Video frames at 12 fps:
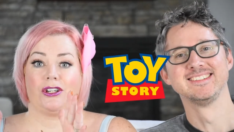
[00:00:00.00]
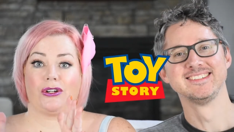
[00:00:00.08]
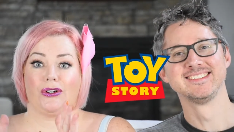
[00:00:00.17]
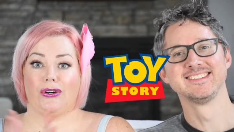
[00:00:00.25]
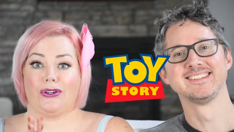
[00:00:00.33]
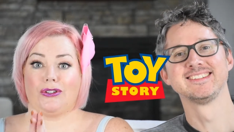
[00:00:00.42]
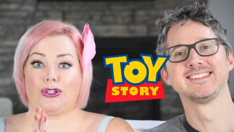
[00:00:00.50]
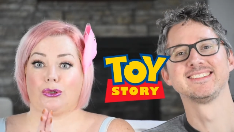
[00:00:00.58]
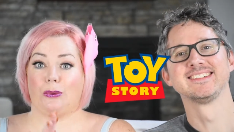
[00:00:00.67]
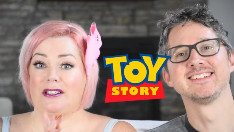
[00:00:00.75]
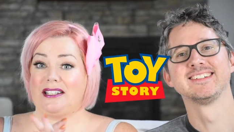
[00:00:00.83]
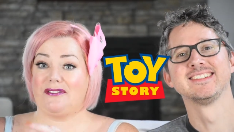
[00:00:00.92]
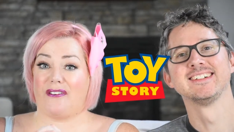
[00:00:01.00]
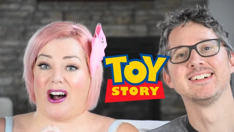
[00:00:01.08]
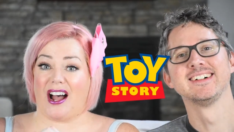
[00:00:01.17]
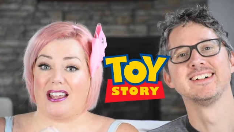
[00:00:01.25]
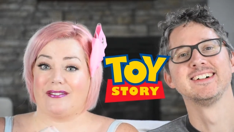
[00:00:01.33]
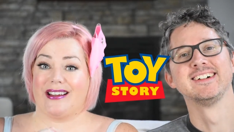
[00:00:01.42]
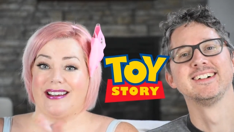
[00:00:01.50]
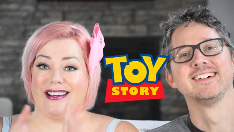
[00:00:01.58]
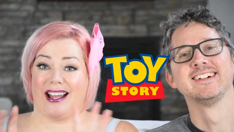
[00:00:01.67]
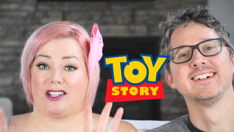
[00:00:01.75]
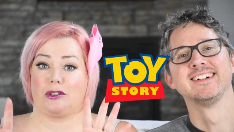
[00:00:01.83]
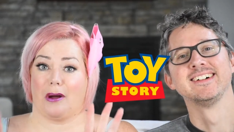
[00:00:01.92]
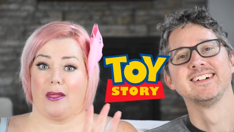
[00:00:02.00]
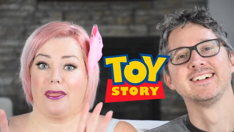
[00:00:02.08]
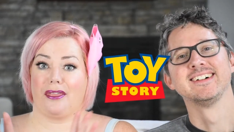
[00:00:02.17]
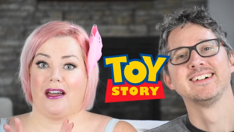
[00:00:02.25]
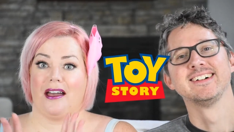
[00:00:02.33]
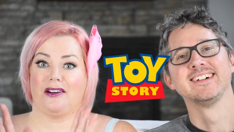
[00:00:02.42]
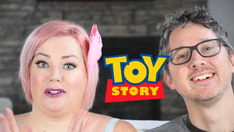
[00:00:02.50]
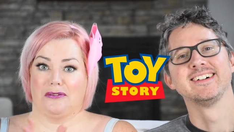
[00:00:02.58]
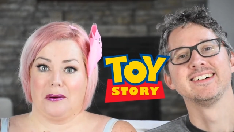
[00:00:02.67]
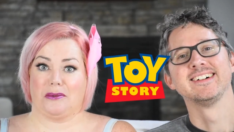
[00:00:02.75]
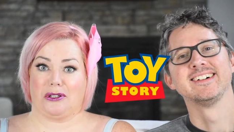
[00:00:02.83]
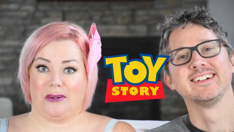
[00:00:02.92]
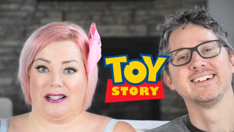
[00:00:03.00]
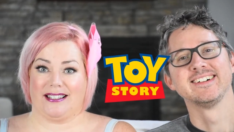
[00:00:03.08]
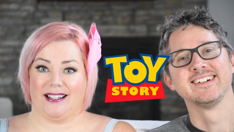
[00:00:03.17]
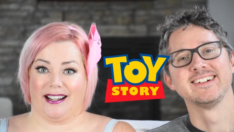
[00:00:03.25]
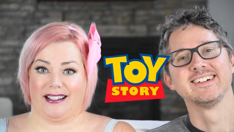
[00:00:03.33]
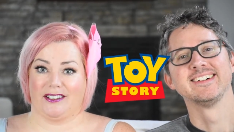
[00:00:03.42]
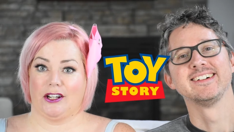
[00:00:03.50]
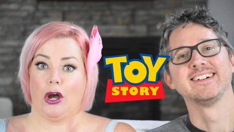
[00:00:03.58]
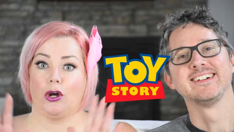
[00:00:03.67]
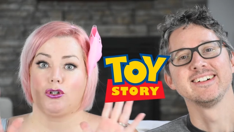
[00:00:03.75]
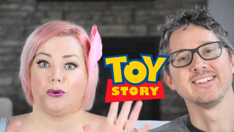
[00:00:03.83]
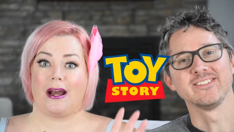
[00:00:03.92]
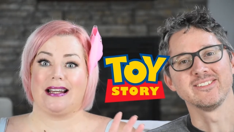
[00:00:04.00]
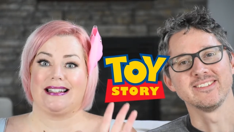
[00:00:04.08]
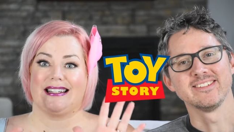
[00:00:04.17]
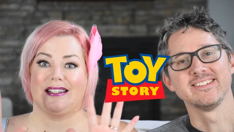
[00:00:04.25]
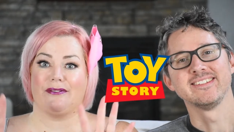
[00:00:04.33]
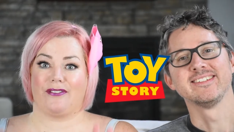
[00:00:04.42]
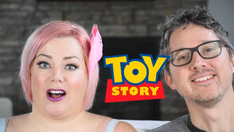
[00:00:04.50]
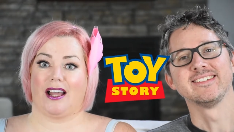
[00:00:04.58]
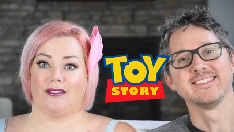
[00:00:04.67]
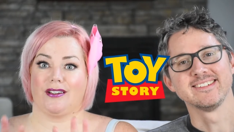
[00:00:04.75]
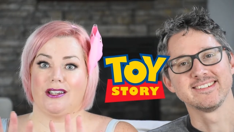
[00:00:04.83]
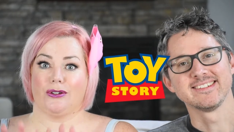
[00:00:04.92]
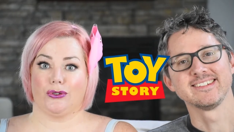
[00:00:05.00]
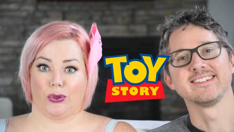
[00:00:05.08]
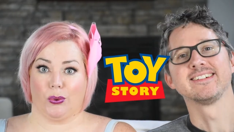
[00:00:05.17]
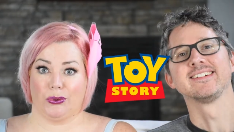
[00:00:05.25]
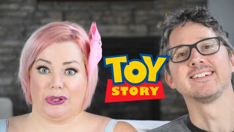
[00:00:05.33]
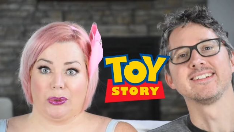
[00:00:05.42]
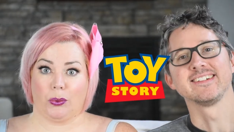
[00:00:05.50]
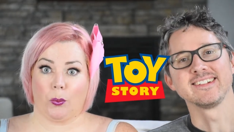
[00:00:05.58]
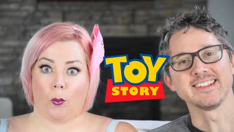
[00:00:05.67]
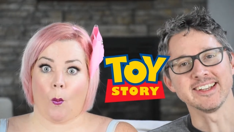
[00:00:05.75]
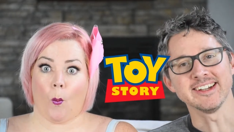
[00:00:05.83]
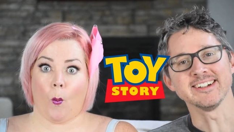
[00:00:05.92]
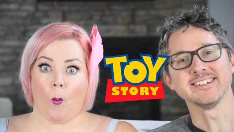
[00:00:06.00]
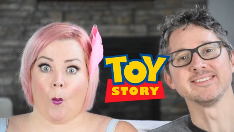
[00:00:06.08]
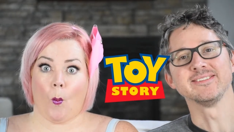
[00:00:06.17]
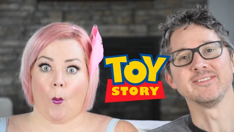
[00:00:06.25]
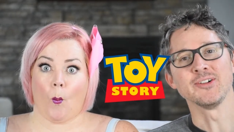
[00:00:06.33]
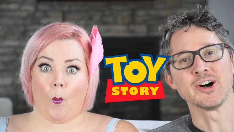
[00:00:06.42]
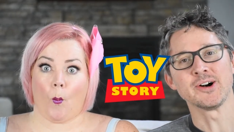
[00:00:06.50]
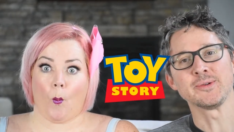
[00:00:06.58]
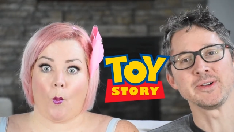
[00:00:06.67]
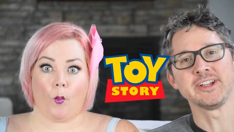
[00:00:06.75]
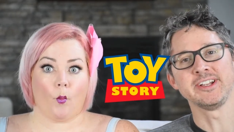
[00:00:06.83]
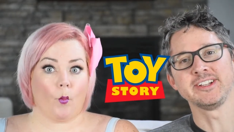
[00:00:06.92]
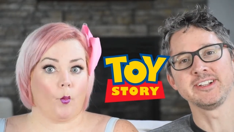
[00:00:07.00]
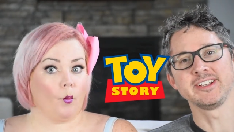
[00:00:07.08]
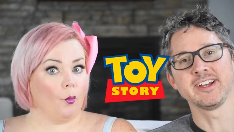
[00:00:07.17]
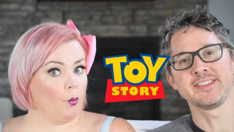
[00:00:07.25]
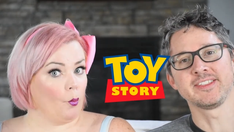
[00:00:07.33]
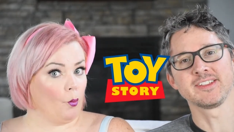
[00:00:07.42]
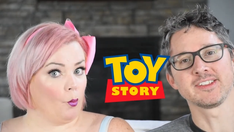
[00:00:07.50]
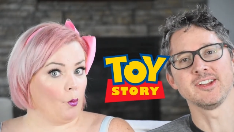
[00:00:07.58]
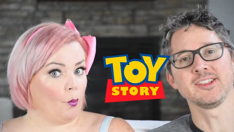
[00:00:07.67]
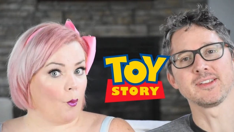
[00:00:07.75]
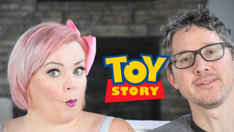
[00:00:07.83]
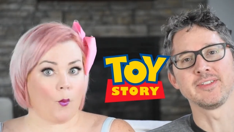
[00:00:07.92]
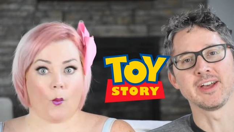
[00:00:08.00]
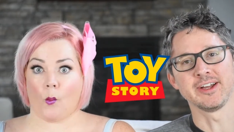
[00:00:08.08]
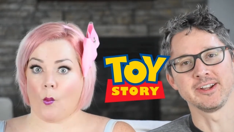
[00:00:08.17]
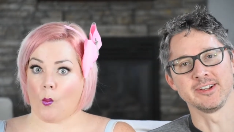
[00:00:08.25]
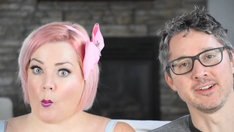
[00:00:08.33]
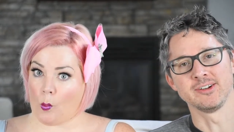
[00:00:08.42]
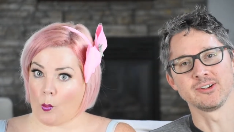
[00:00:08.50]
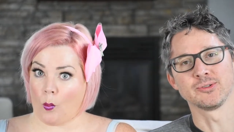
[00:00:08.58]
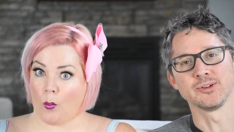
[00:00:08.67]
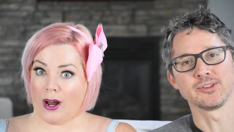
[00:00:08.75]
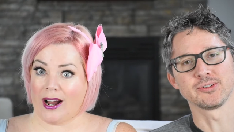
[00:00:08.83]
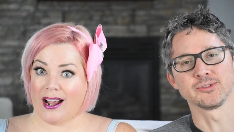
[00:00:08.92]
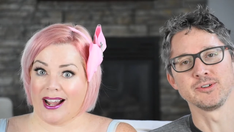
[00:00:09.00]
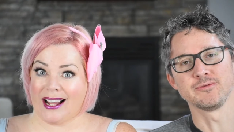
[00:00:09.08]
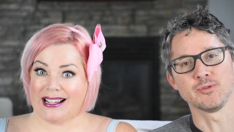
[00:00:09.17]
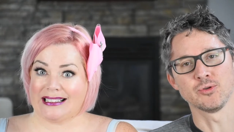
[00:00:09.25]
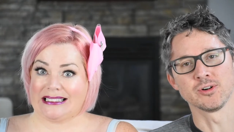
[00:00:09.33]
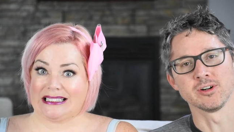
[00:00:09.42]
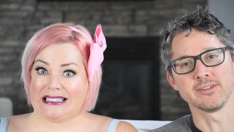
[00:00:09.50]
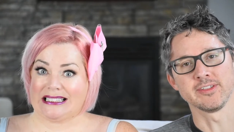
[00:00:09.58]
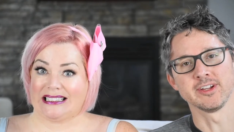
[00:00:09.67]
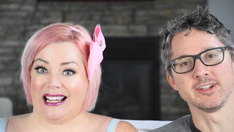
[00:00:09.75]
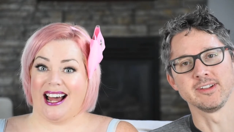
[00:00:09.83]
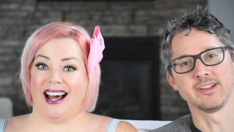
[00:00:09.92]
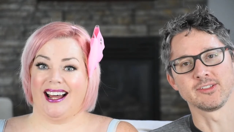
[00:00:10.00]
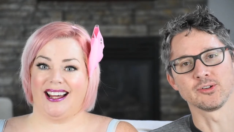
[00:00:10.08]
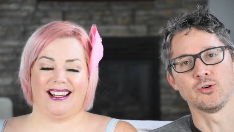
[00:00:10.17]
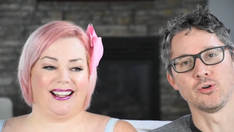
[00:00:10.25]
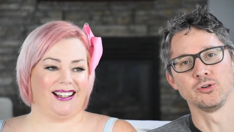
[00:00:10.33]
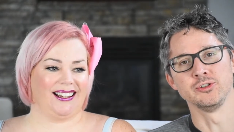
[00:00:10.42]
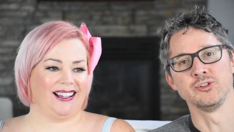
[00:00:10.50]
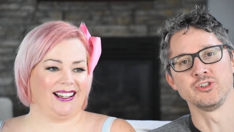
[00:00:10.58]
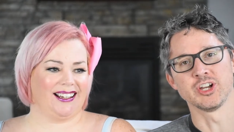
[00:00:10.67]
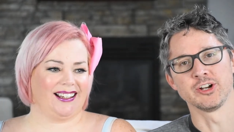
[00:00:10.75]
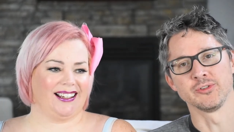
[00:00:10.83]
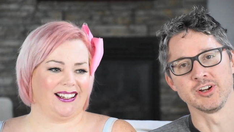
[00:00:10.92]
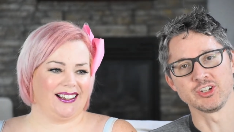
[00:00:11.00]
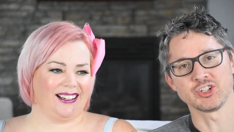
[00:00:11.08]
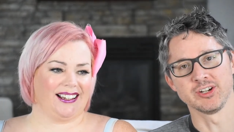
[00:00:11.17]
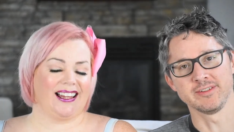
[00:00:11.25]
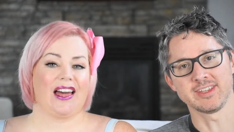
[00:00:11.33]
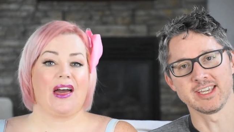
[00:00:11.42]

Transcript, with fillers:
Speaker 1: turns 25 next month, November 22nd. 25 years old.
Speaker 2: Yeah, well, we did get the sense of that in Toy Story 4 that it's a whole new generation of